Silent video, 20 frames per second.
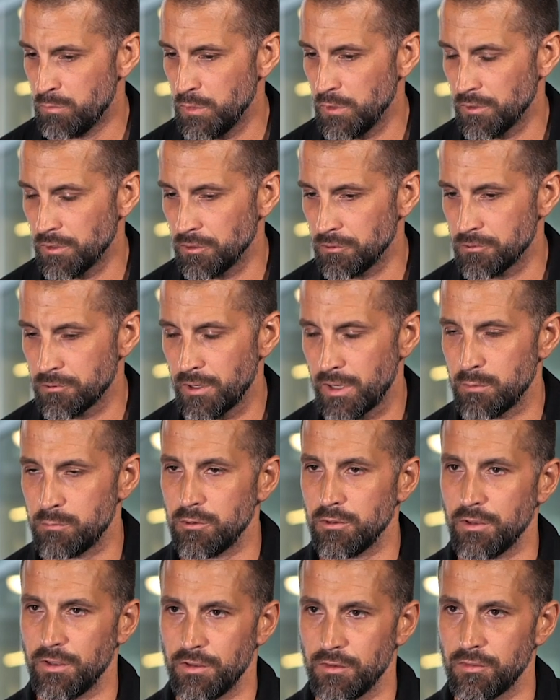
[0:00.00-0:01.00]
build
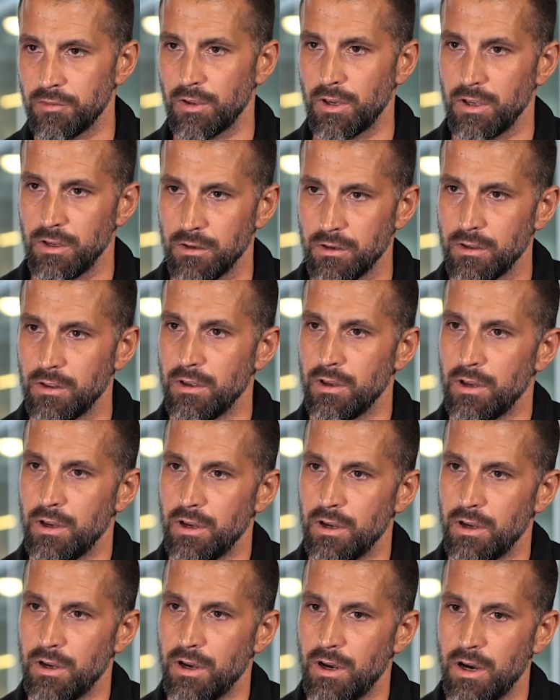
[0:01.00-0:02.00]
incredible insight
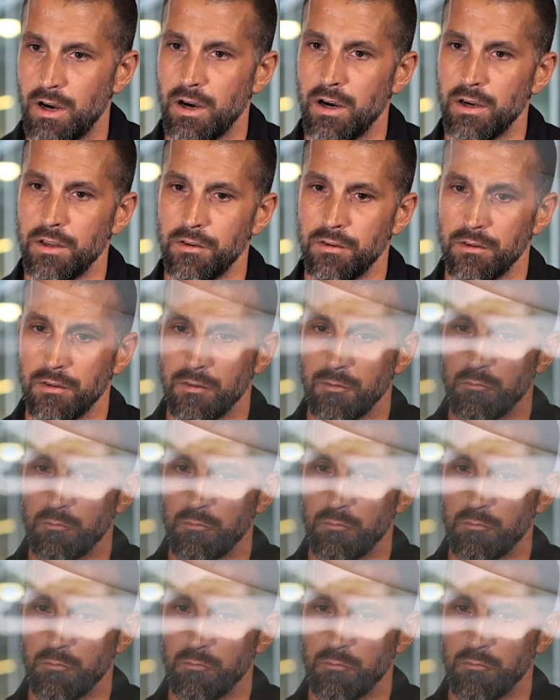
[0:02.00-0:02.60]
on